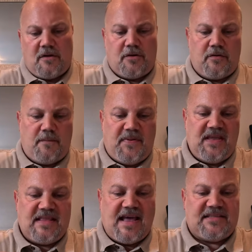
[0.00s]
Going to
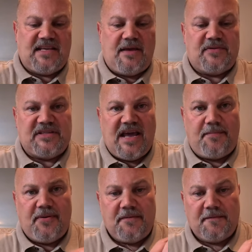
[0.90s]
repeat that same
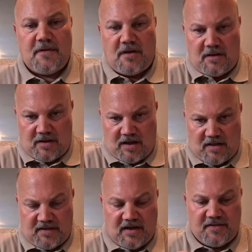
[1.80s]
step
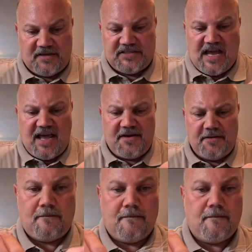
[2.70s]
on the other side.